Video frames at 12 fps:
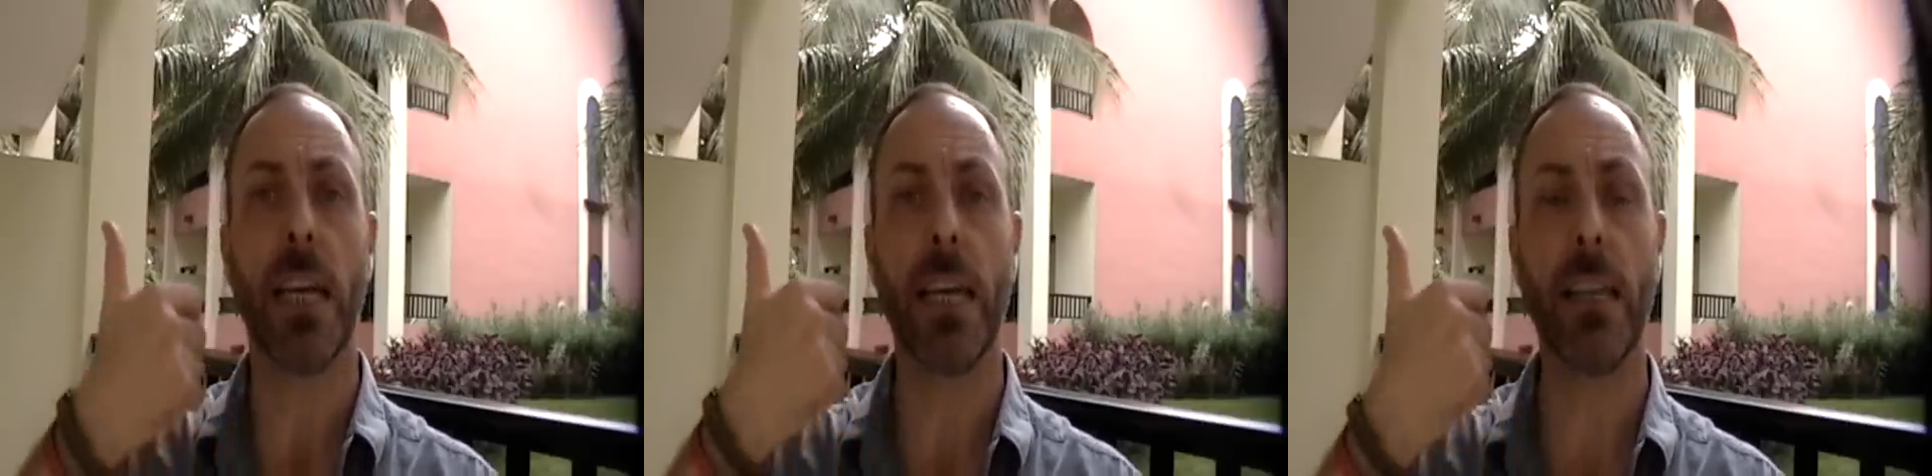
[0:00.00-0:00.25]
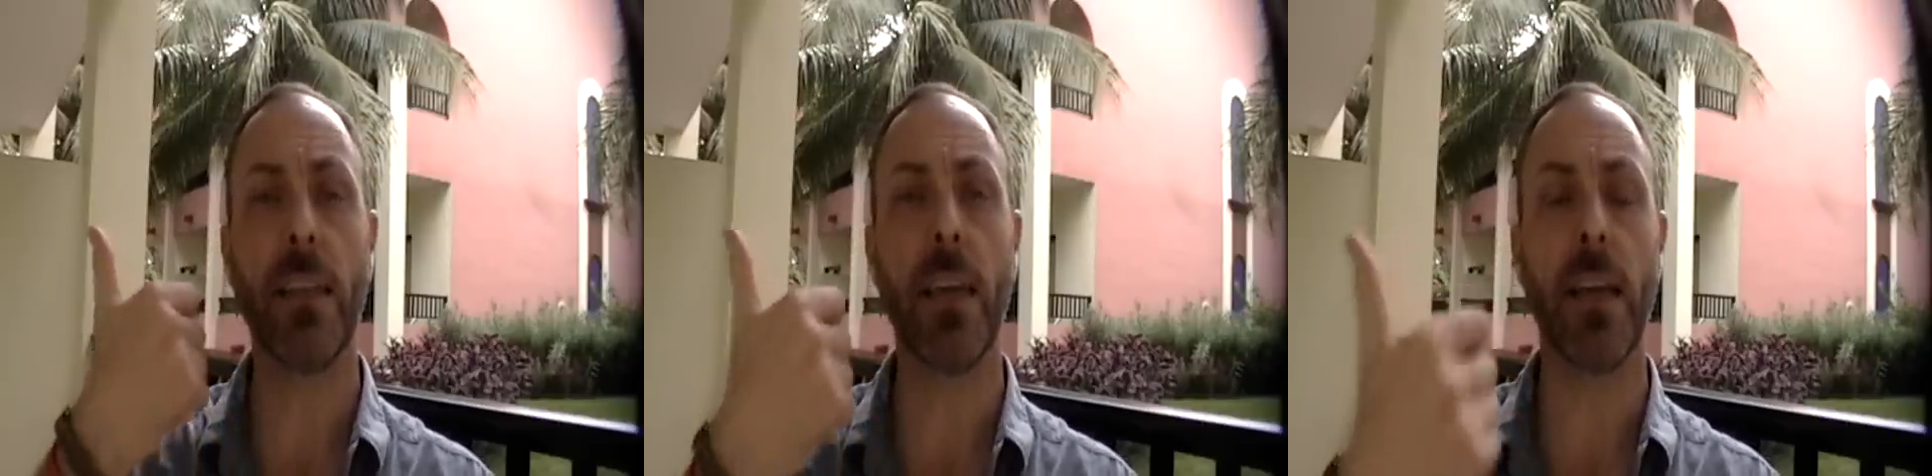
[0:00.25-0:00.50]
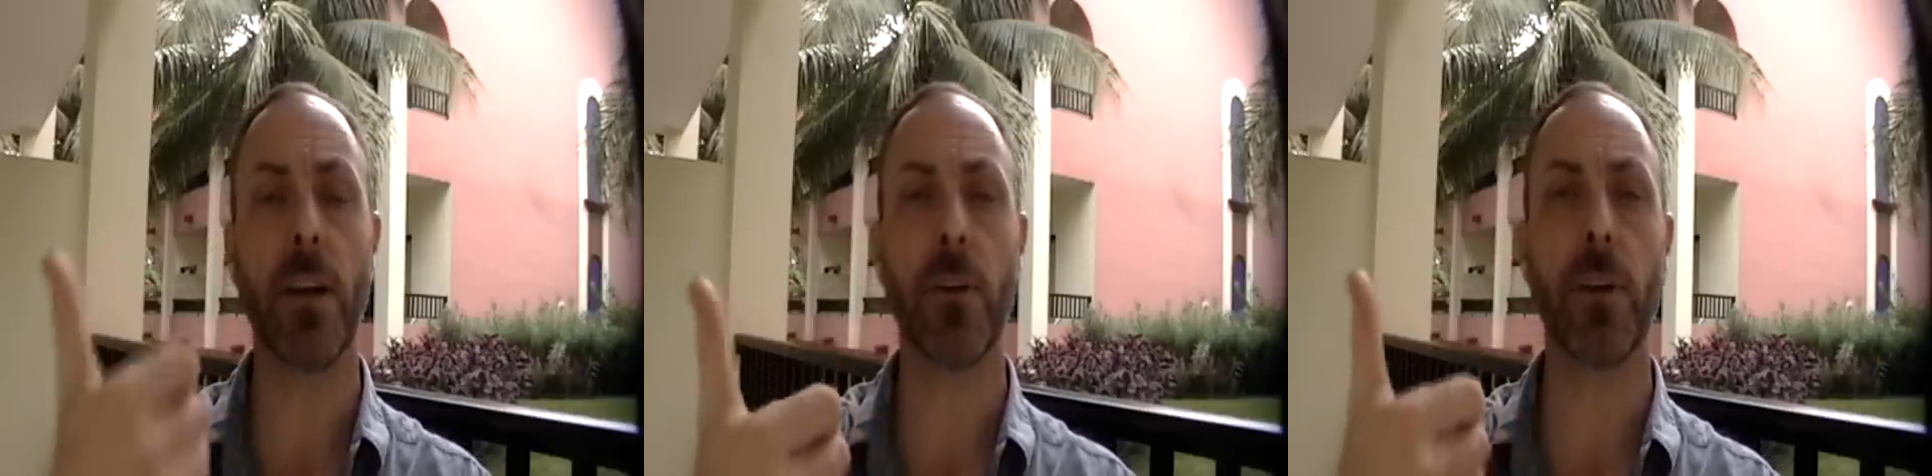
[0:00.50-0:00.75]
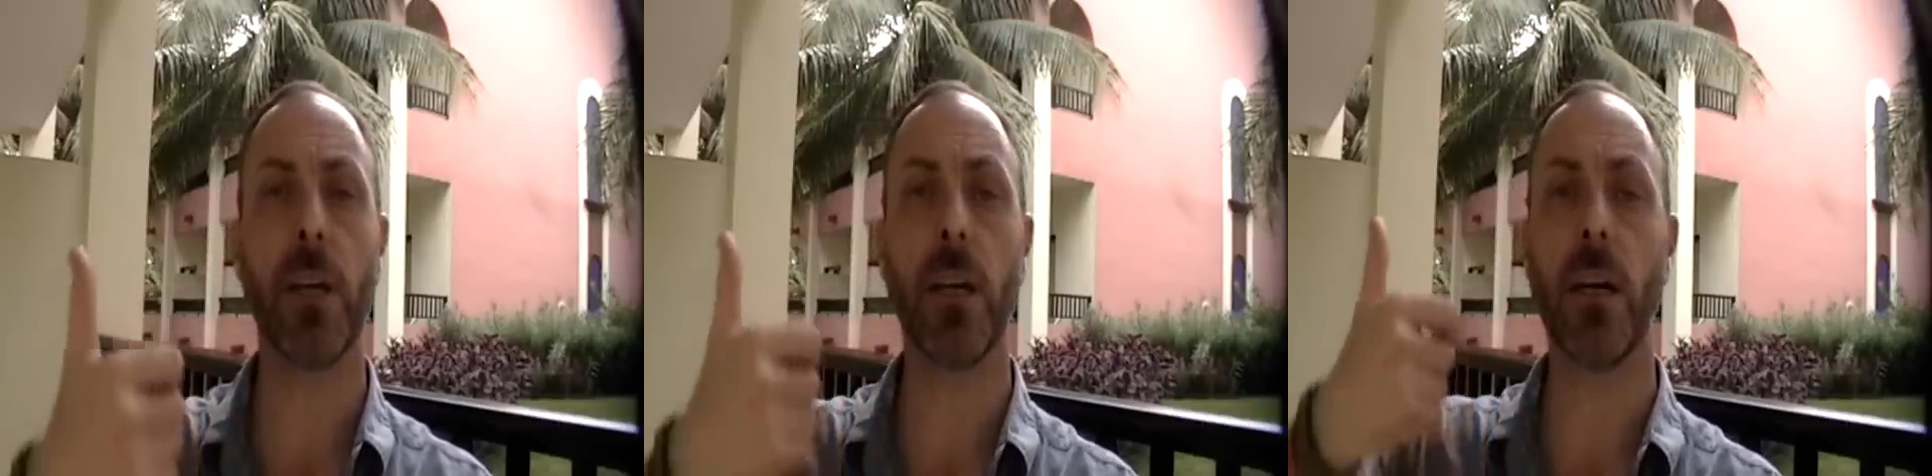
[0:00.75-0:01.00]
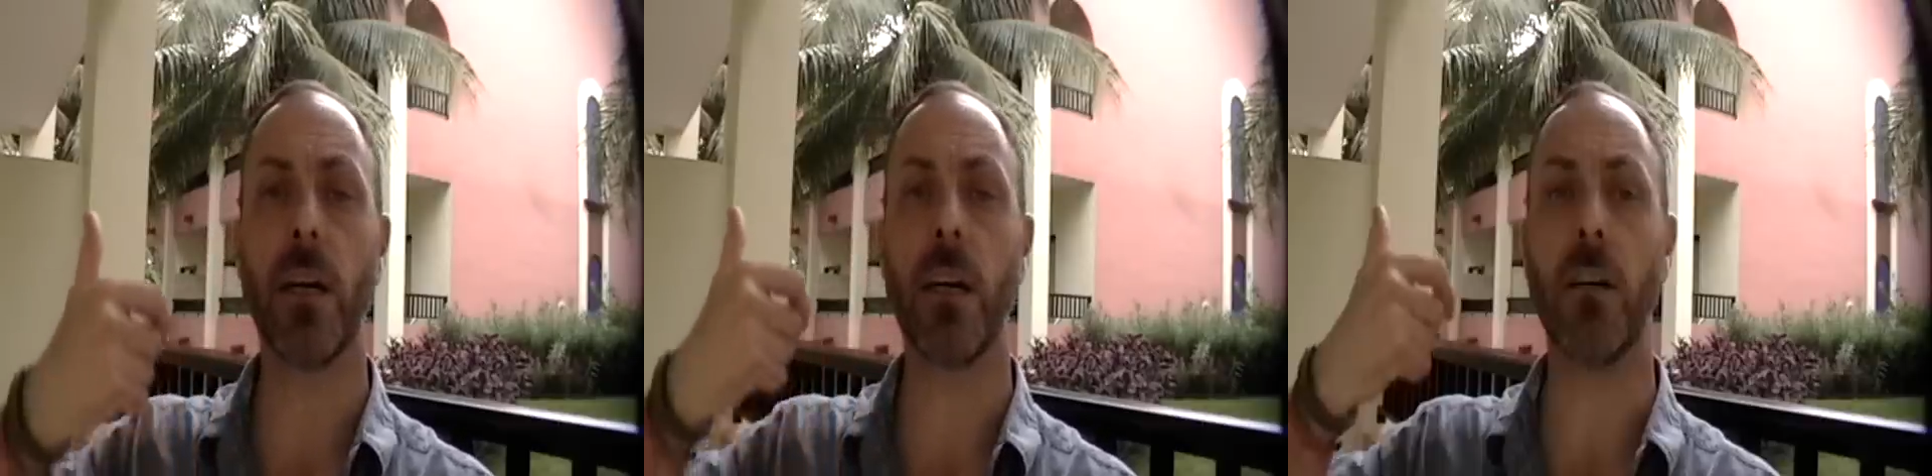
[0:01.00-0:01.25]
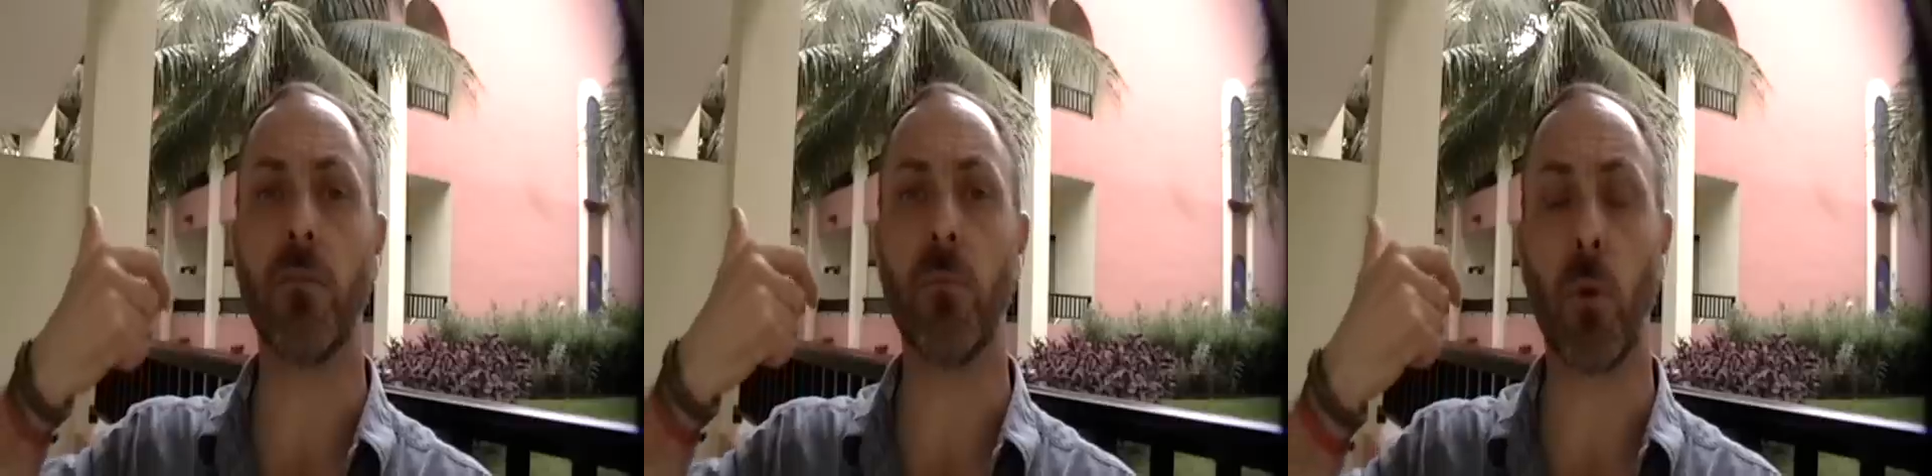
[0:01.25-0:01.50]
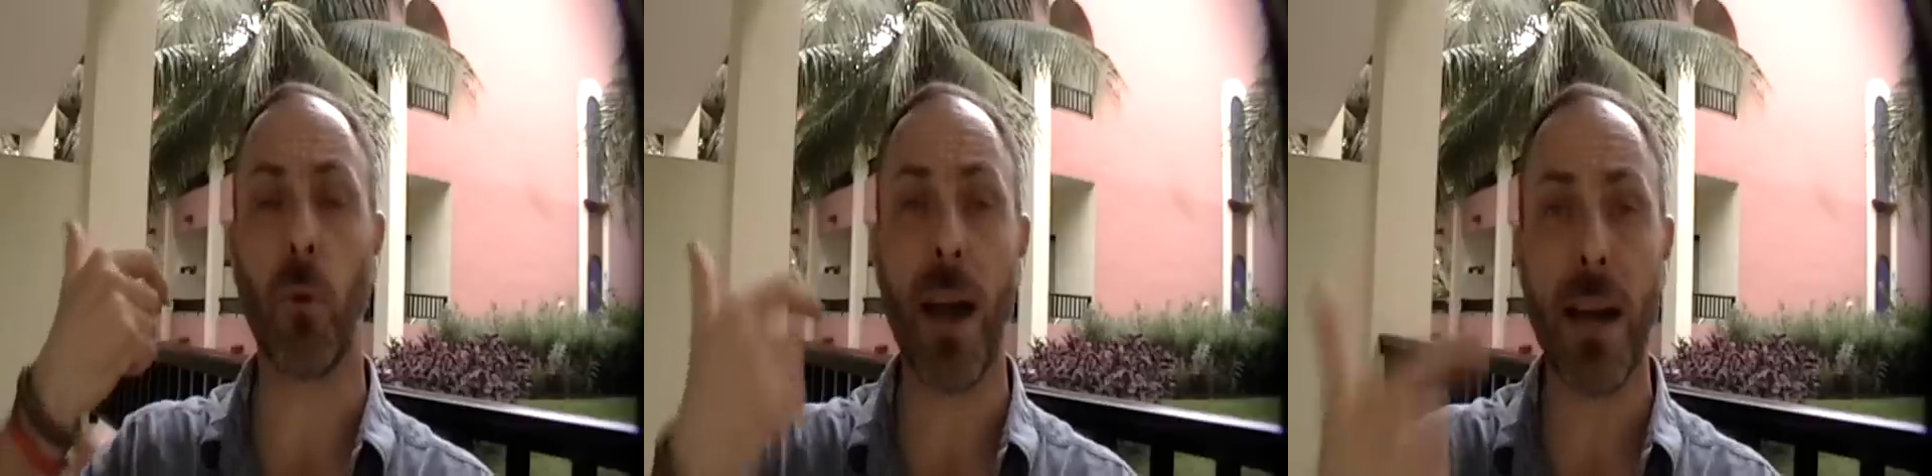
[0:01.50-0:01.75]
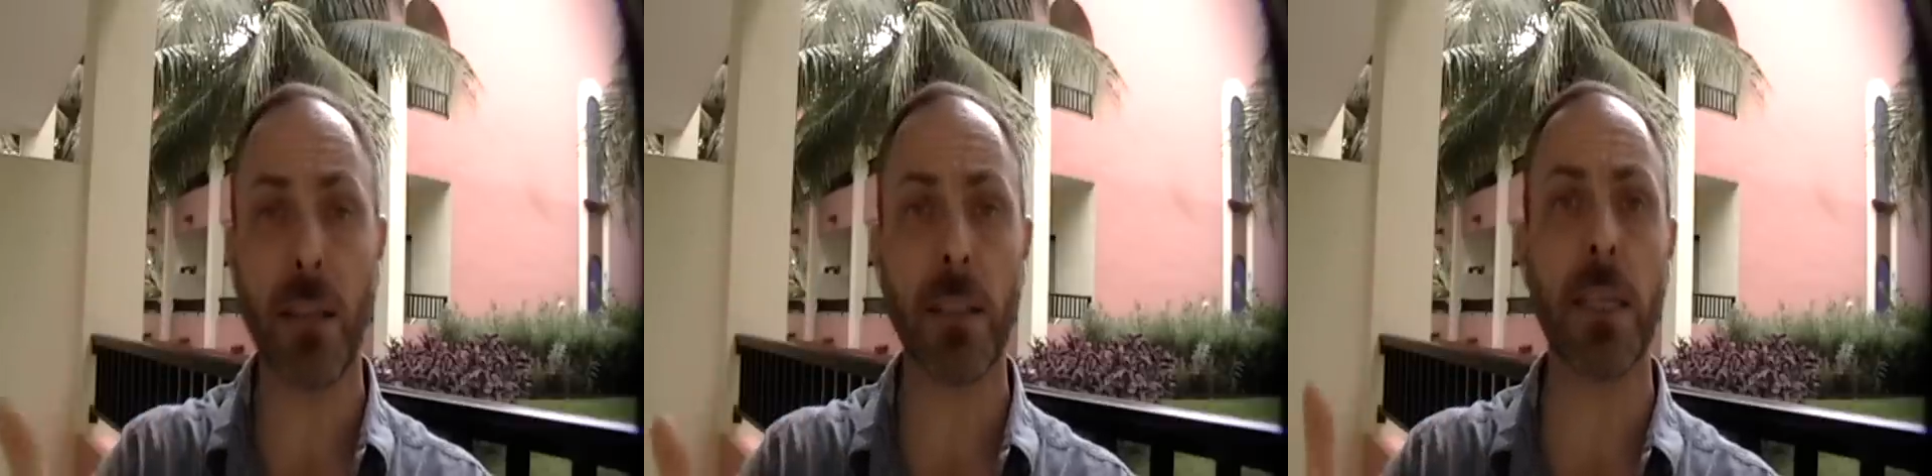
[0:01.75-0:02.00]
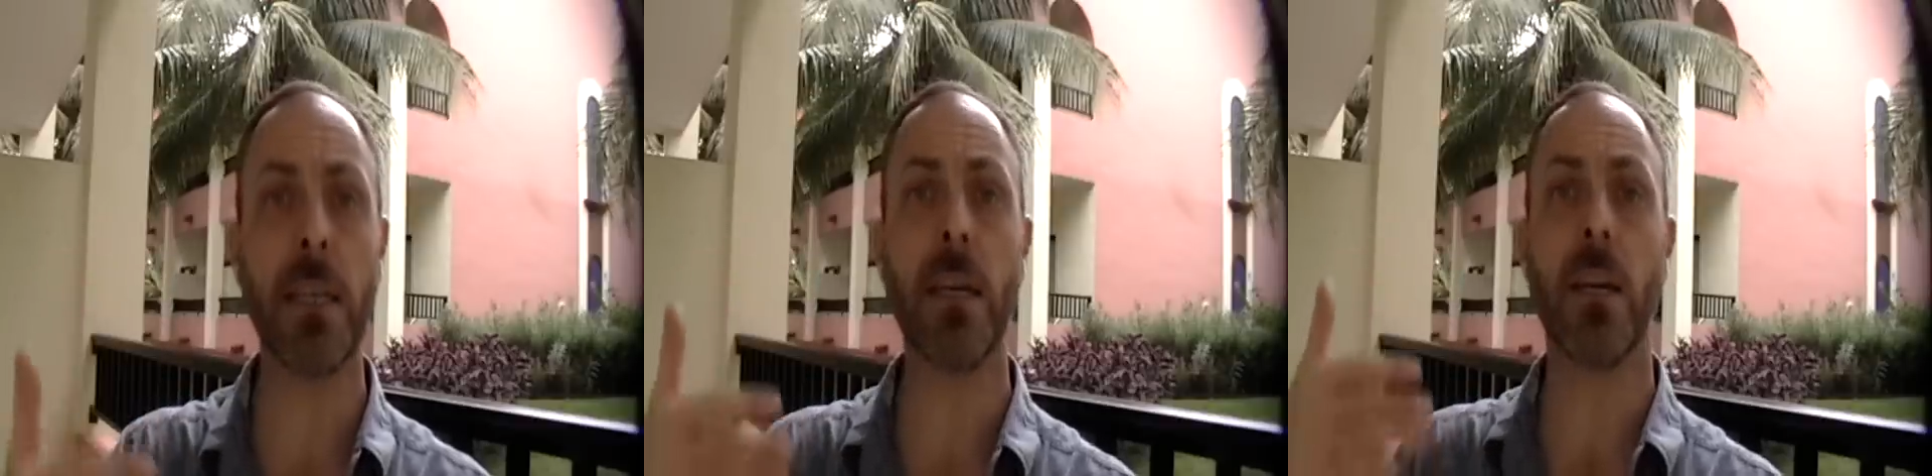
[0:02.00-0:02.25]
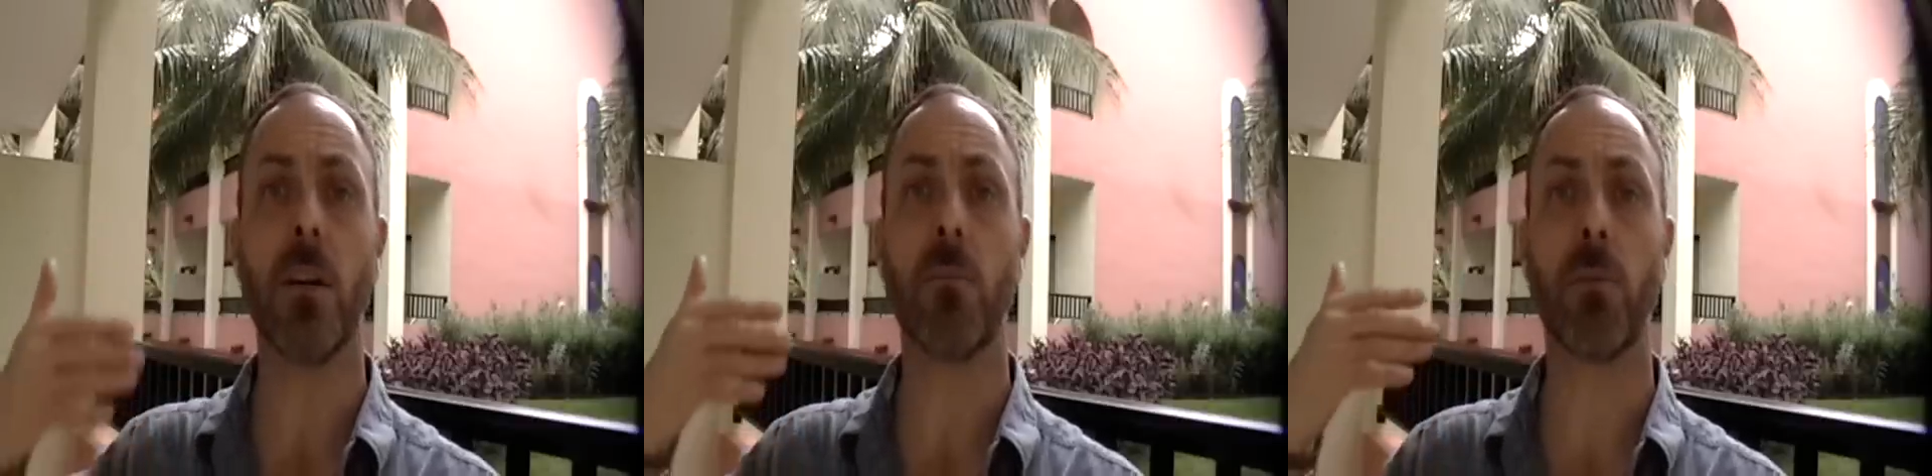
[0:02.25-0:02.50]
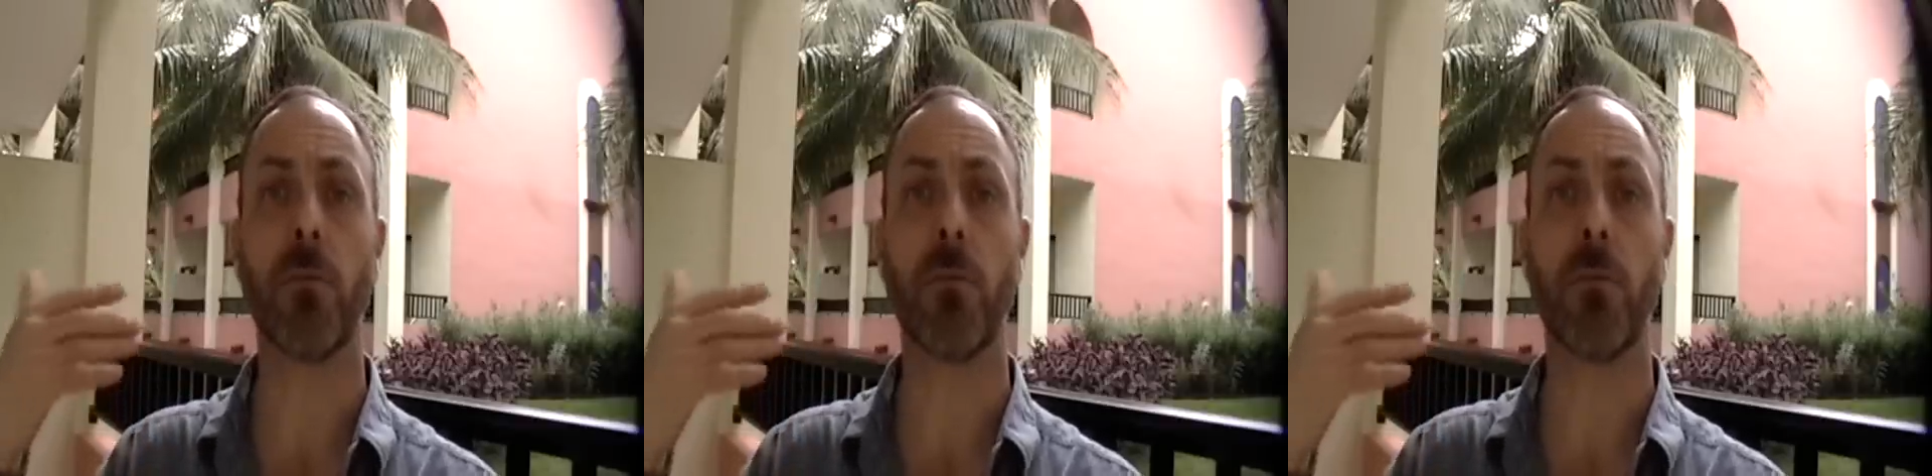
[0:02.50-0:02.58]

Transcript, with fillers: in the area of morality,